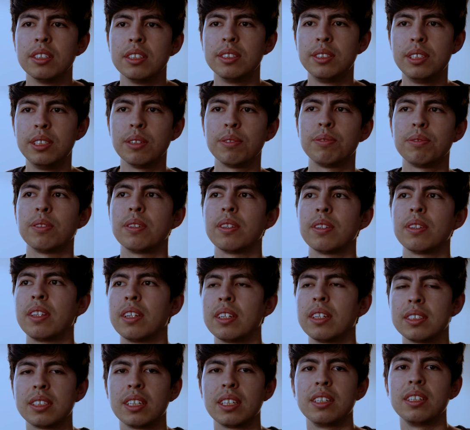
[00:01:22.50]
different
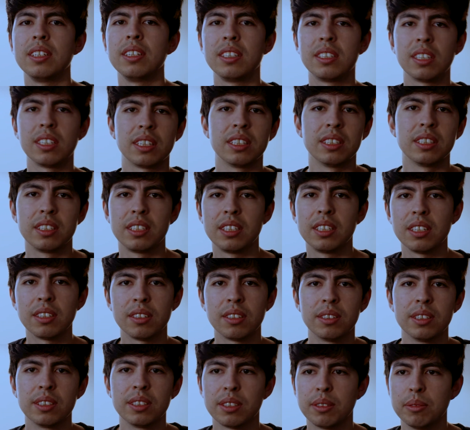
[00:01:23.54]
things that you need to
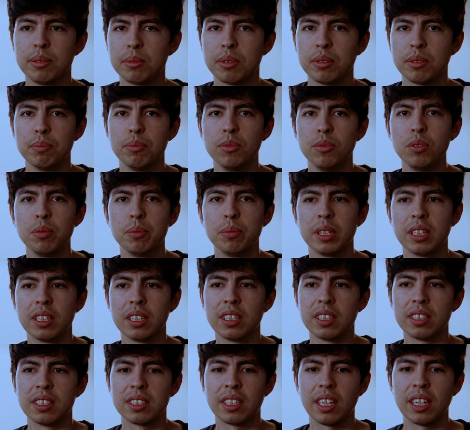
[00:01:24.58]
consider in terms of movement
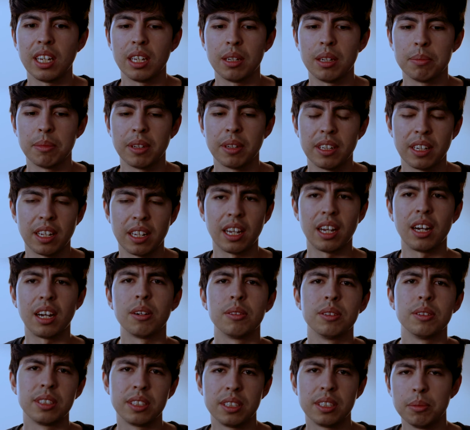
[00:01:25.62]
in this game and
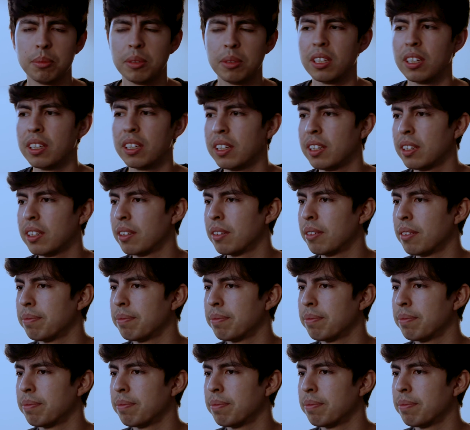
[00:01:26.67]
how it's simulated.